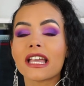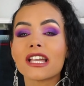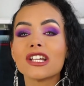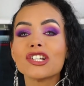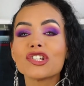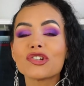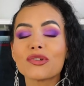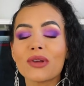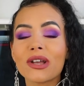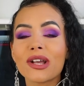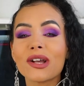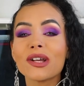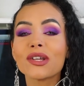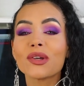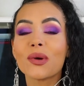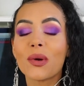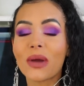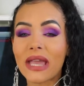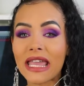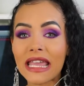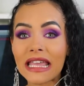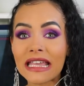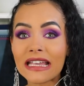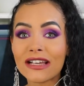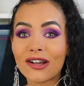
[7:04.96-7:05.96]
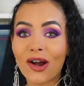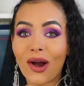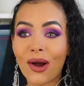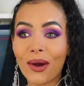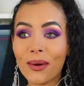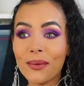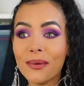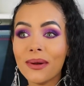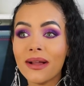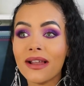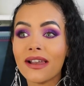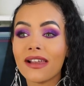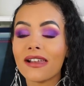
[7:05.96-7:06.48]
can trigger your
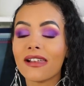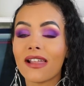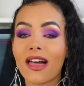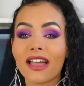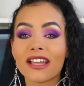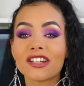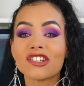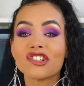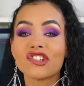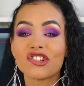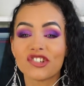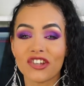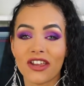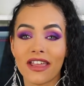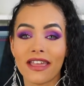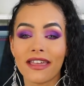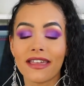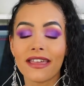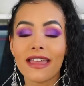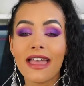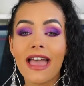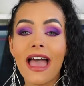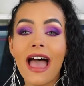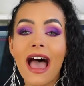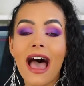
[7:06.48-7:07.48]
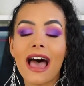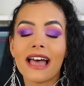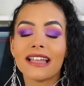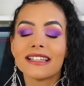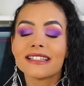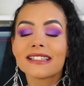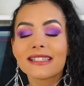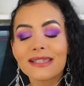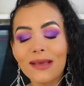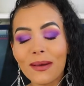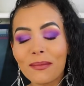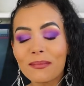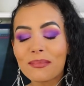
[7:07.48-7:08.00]
ego like shit. And
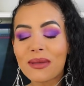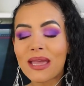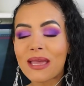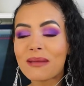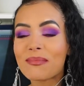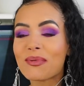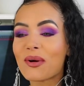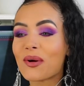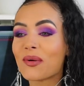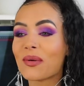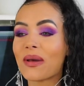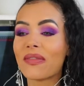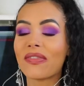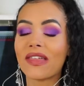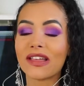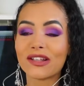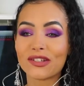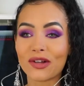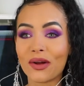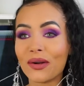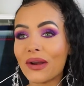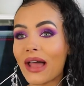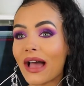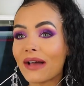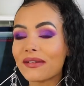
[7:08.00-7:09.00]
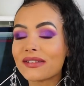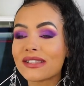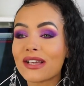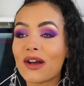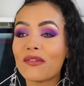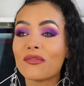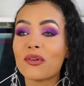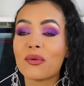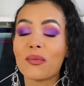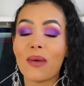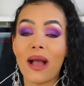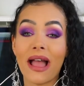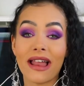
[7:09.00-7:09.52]
some people, when they don't have self
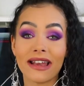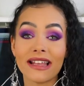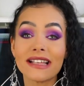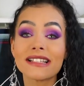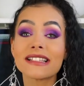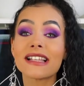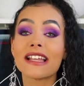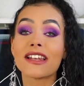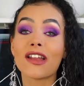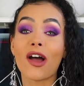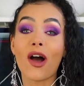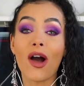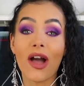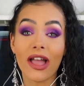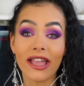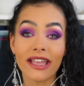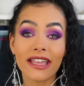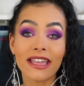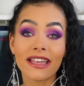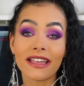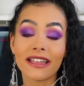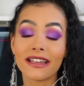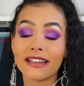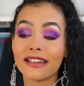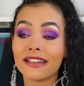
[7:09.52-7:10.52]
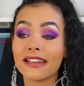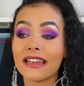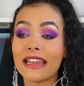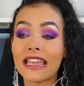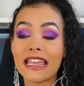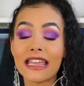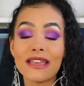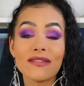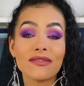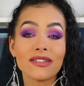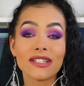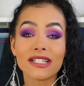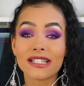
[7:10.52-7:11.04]
awareness, and I can
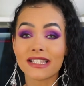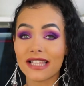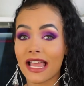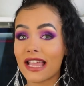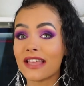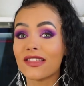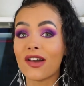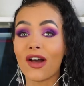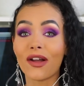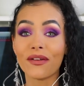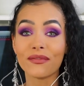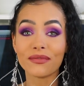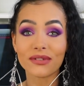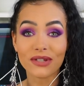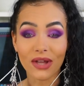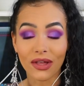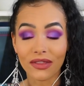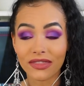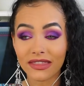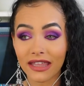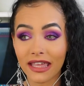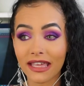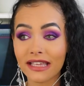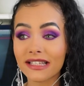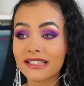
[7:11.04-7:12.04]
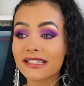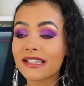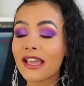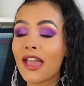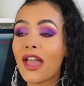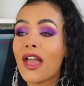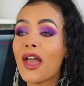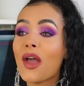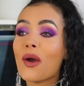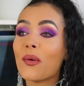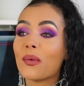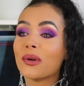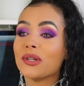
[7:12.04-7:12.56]
even say that I've done this,
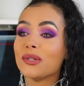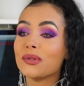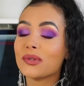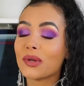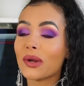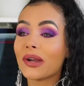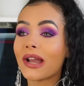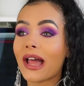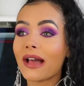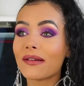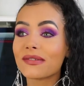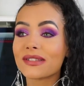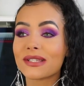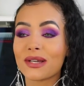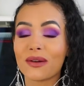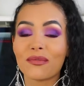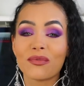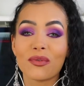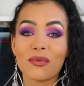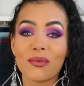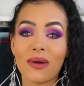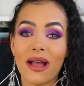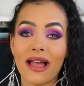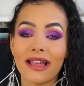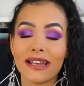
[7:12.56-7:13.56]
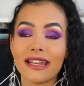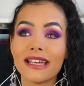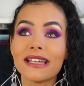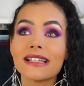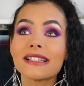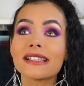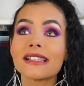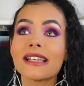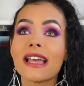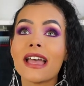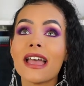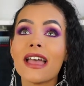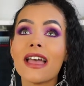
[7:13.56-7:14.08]
when you don't have self
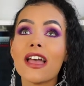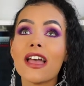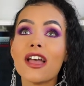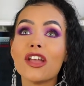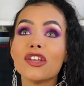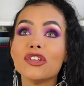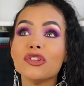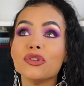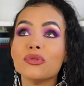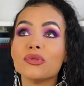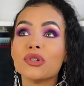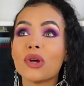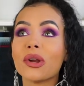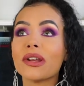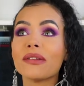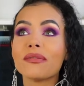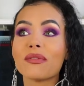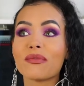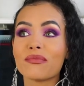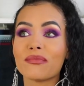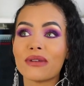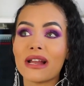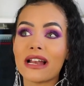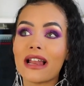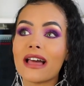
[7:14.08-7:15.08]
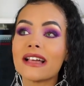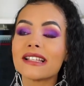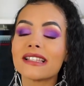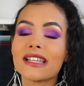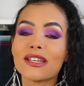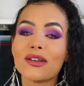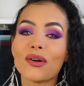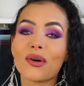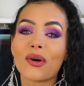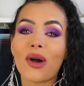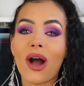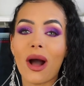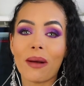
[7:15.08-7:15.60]
awareness, you don't even realize that
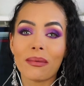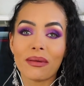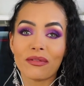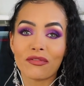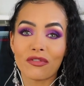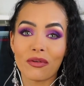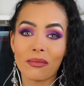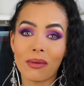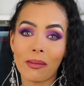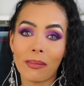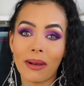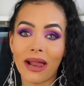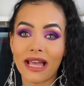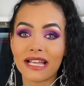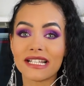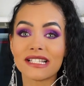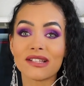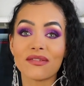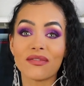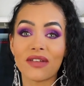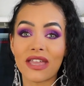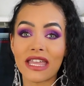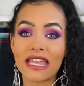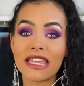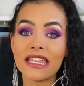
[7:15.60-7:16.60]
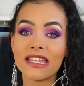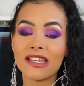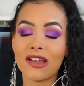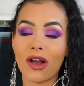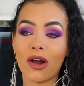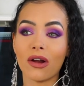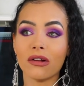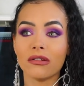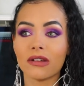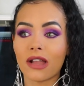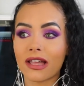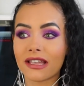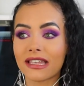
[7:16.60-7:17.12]
you're coming from a place of
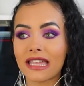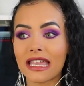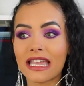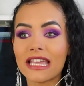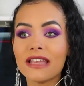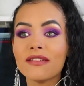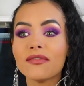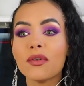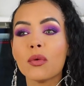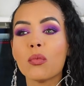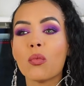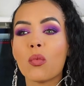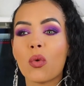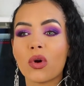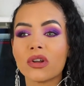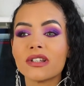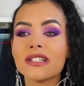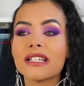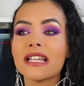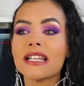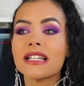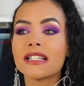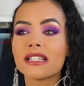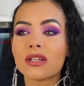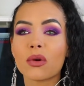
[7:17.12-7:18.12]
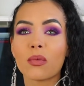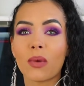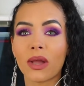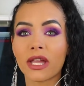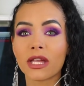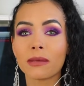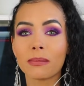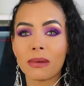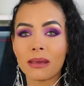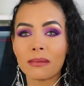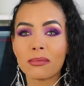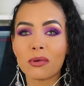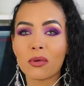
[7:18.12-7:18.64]
ego. Like, even wanting to
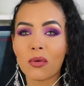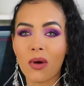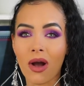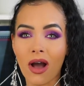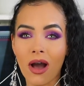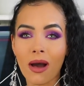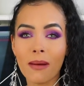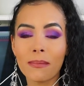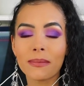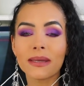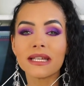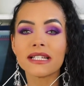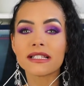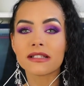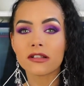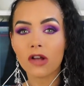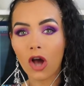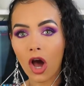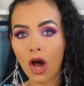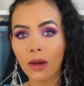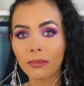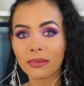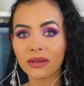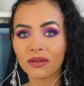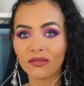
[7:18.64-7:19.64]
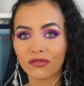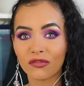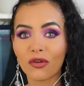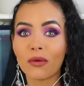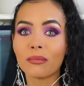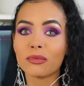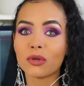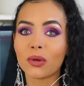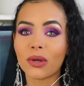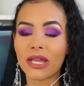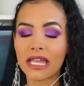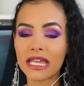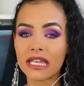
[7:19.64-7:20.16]
wake people up is coming from
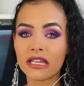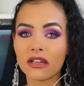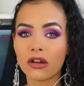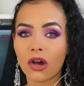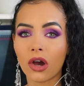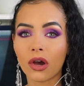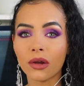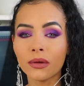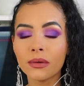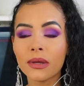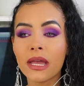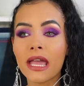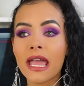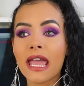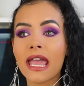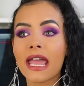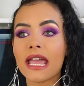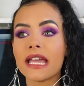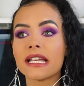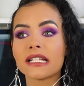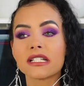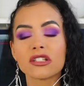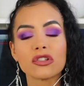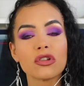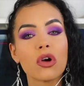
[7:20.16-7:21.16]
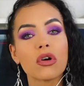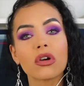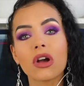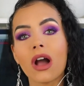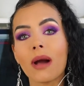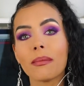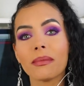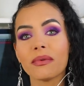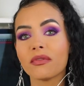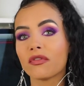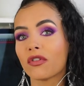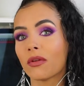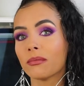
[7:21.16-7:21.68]
your ego. It's not
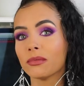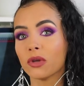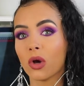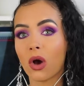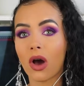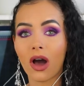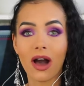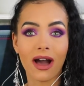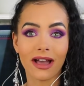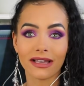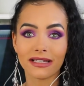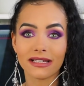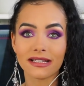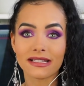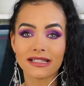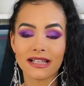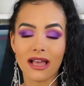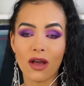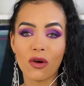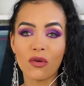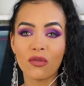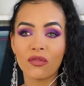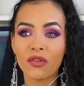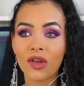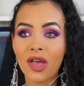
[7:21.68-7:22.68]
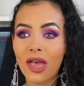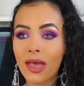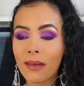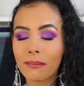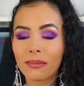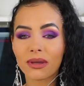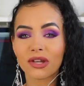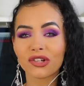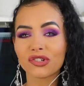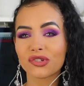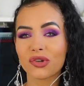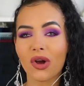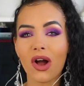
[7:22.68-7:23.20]
coming from your higher self
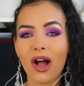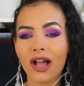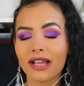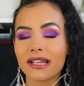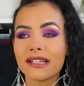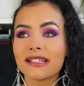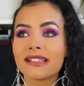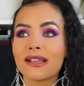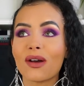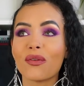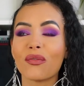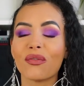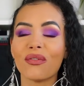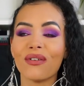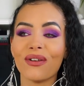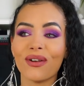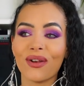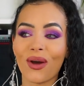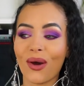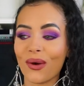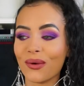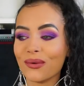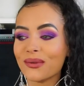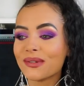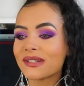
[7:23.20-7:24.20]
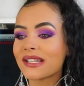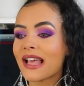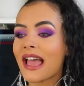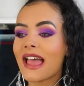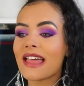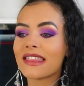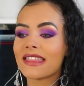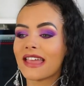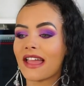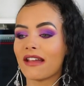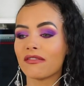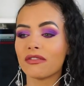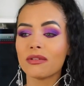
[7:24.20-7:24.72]
because your higher self knows
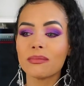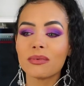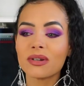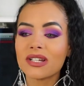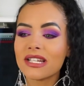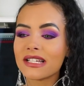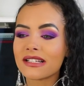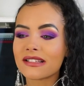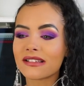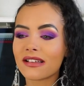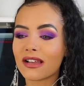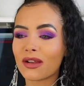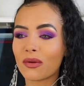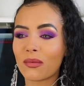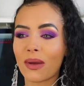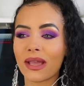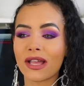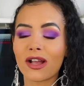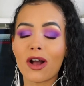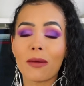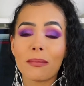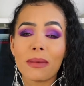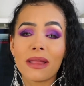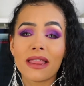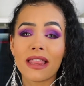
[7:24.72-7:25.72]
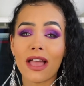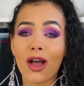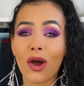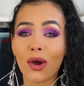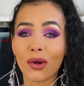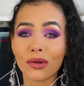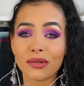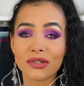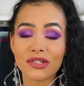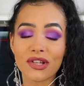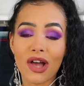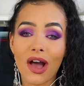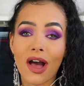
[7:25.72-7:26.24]
that everybody is going to wake up in their
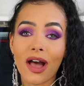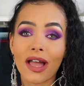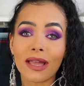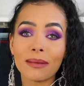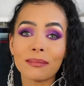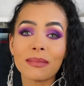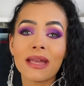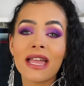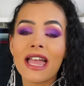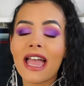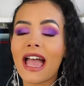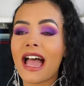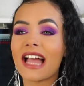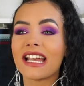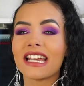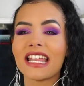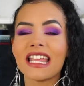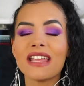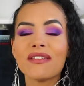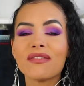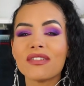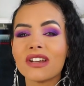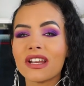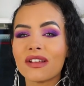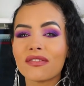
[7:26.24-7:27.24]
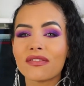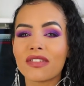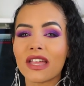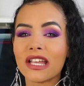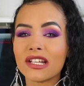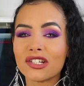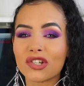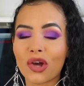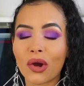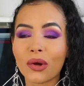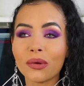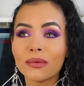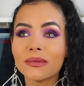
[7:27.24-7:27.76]
own time. And even if they
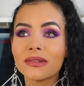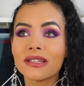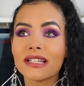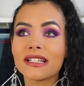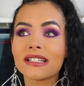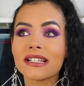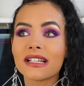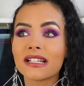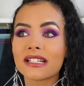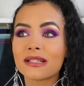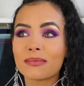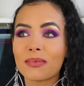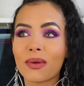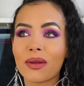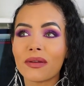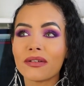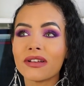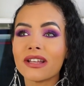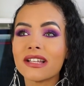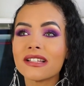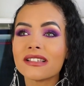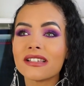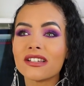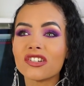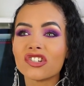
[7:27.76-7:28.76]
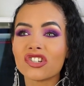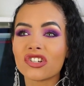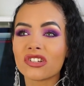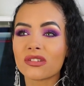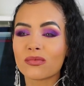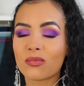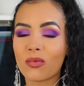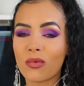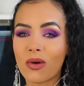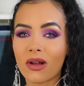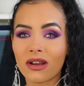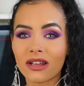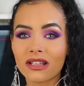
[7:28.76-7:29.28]
don't, this experience is just
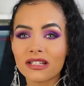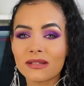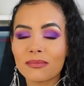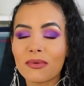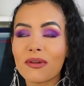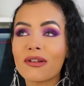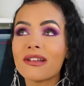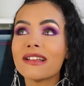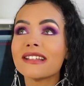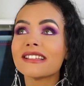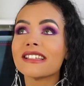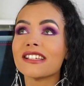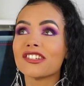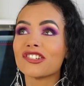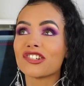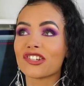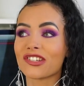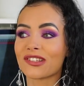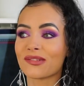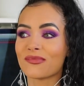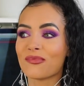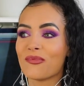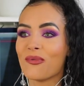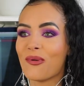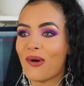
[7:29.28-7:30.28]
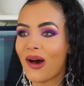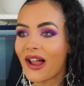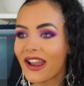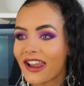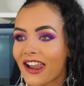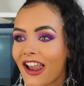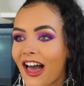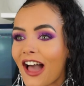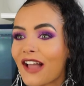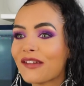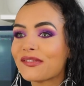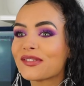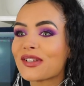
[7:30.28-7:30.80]
one experience, it's just one
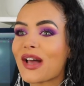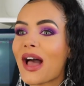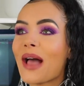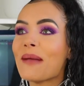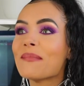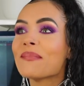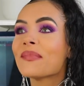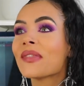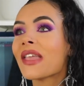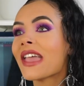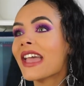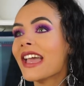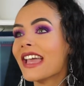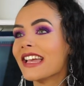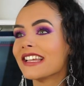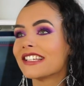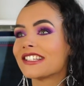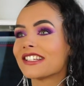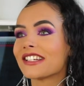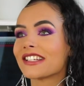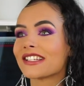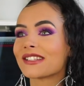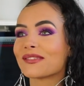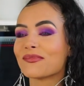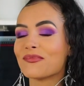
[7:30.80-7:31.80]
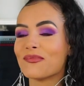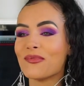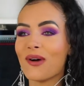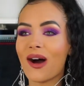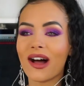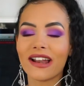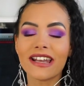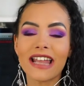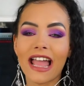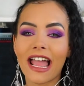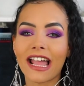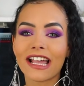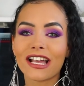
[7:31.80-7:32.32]
lifetime, it's just
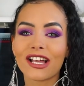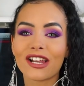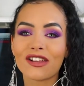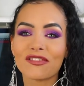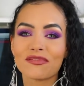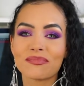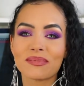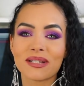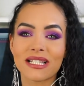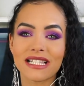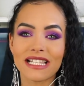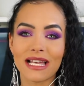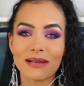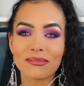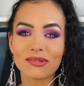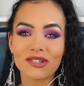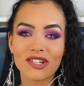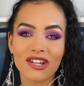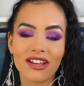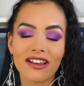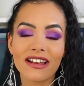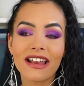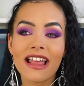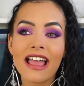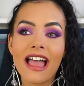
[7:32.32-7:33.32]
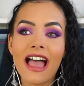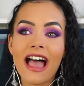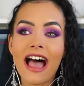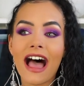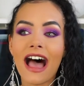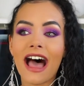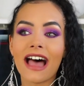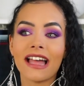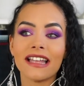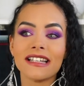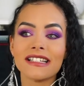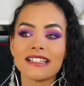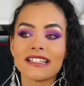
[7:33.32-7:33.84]
one angle of perception.
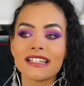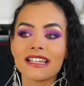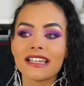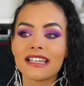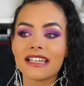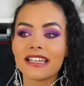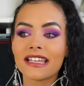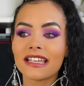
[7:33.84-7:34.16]
And